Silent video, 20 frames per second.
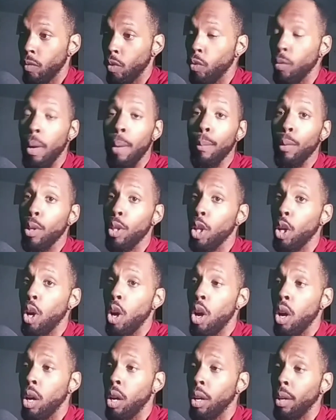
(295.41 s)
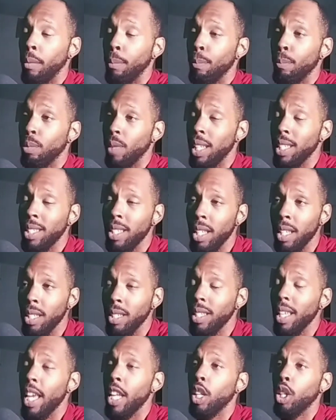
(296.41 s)
Remember, there are
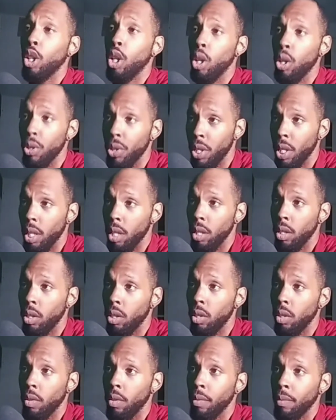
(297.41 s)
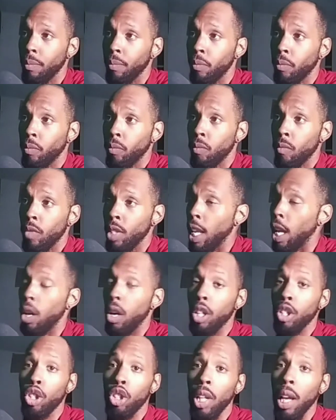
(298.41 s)
blessings and curses. Now,
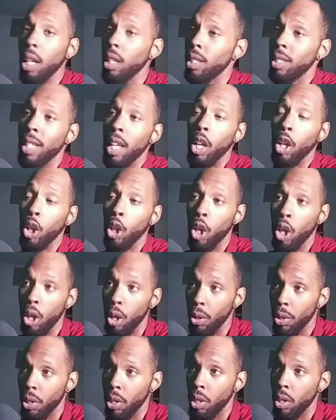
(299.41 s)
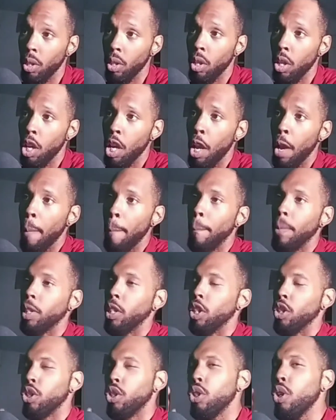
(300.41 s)
a child is not a curse, but
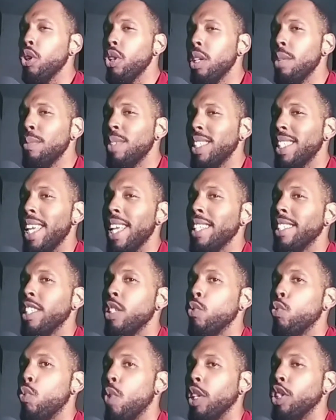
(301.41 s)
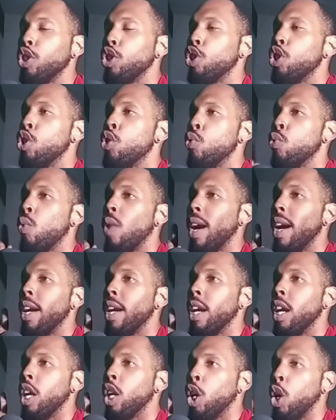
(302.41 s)
the circumstance in which you
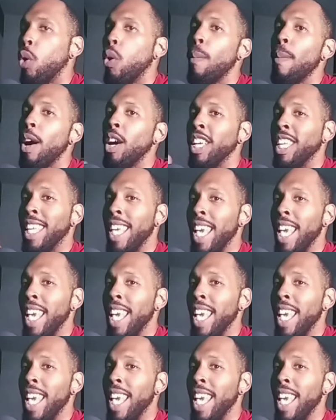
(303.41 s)
go about